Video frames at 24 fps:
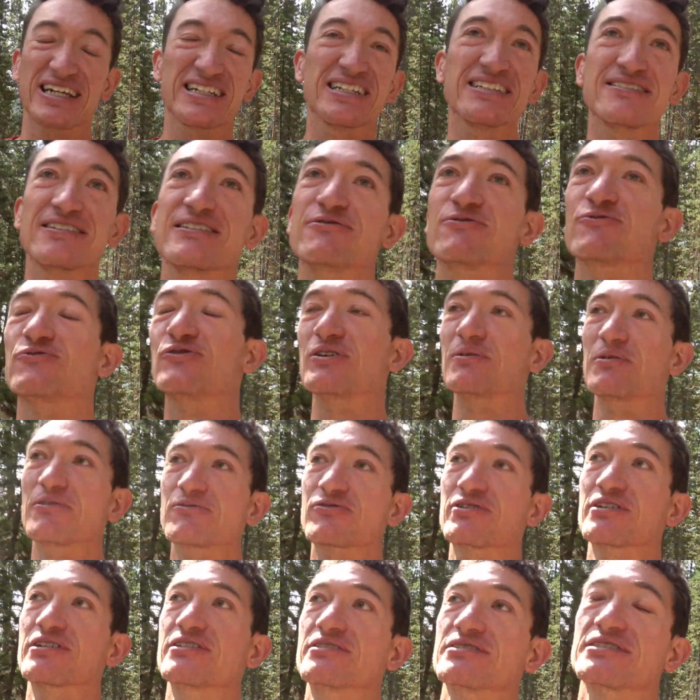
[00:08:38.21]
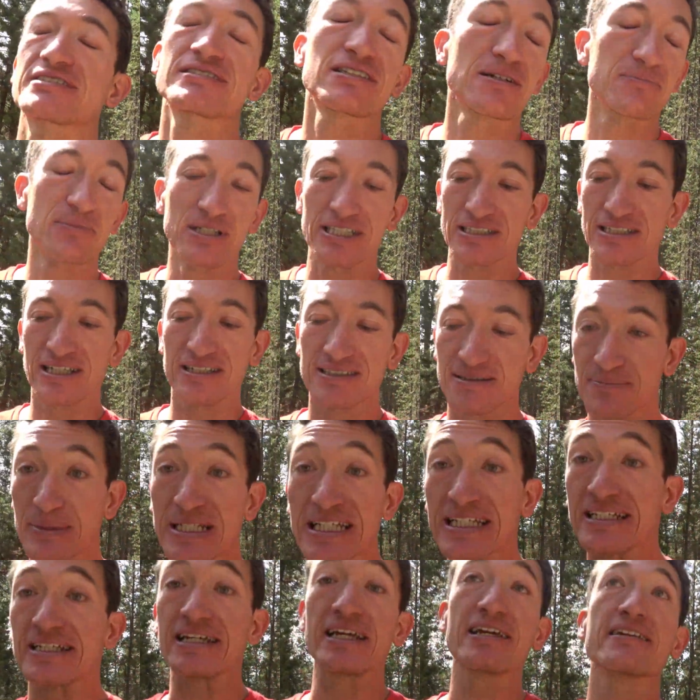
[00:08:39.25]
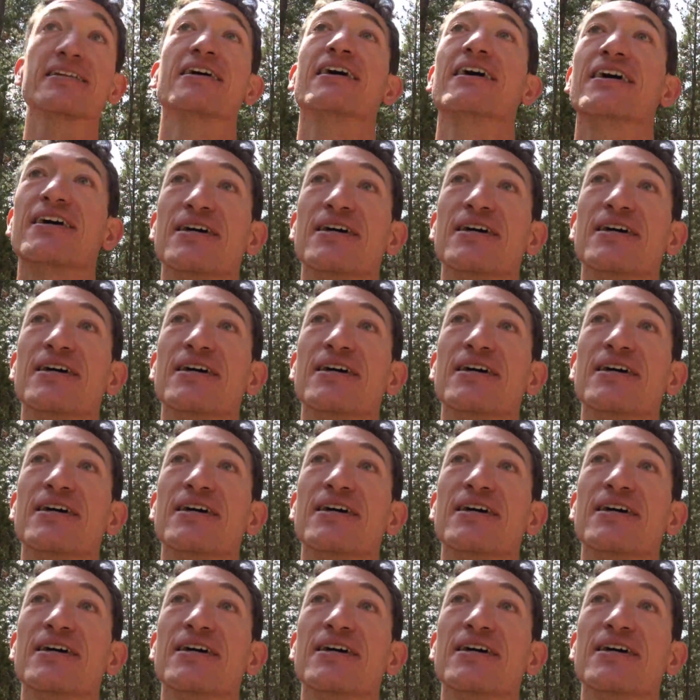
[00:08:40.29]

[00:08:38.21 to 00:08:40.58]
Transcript: I didn't even film it for some reason because I'm an idiot.